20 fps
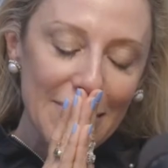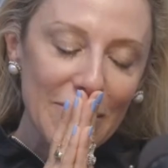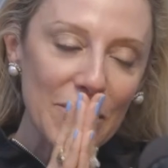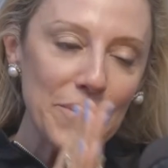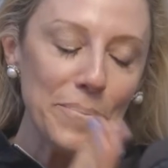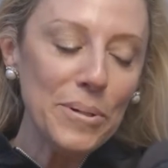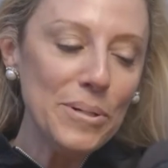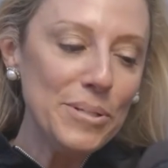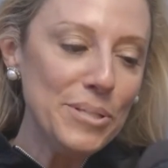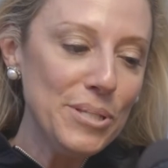
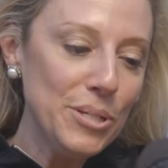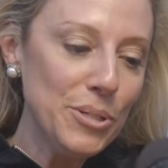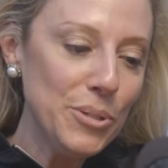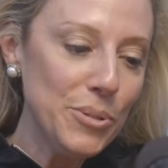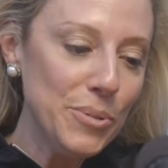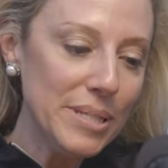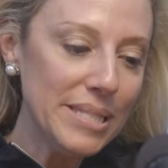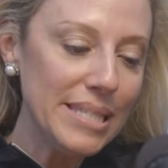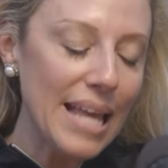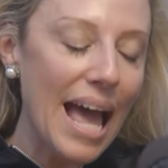The person
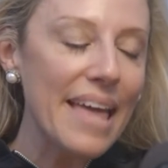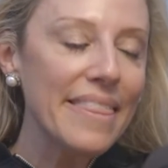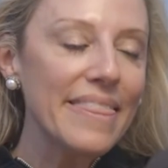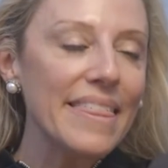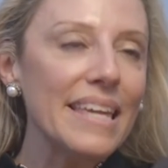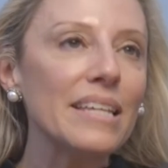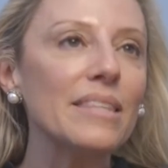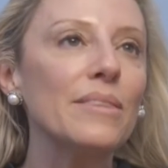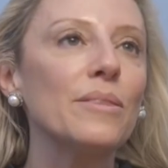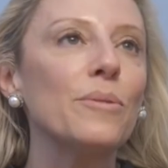who is, I
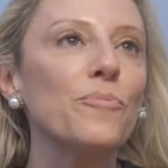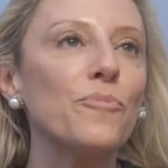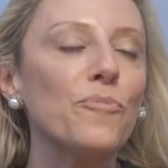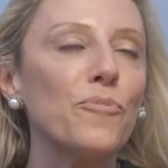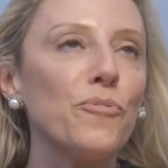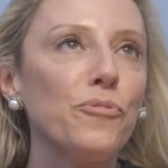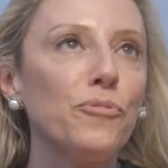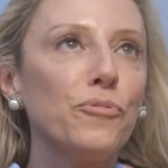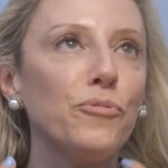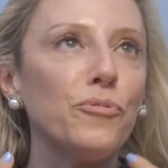think
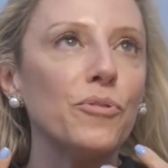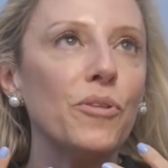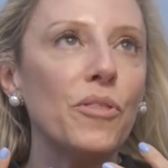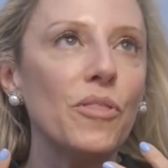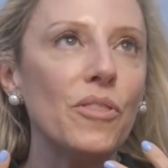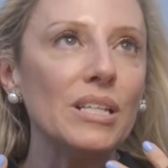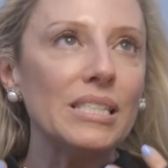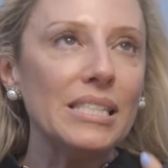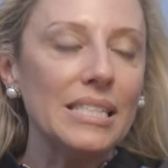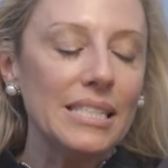
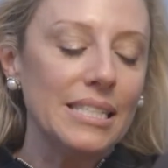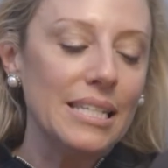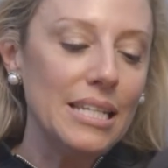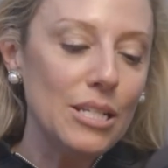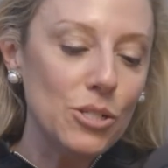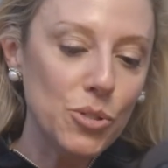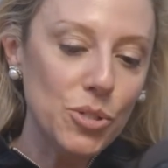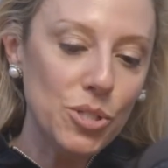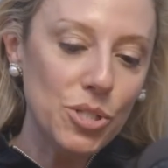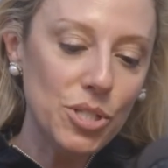this is an
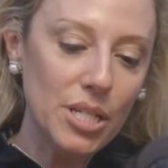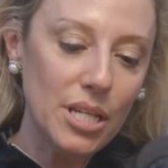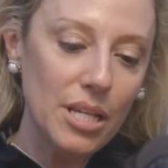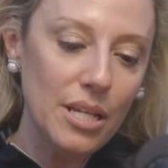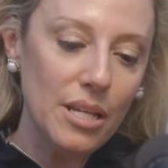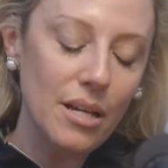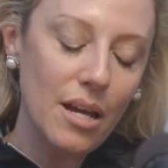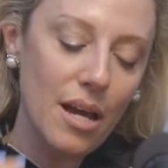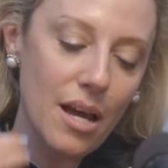interesting,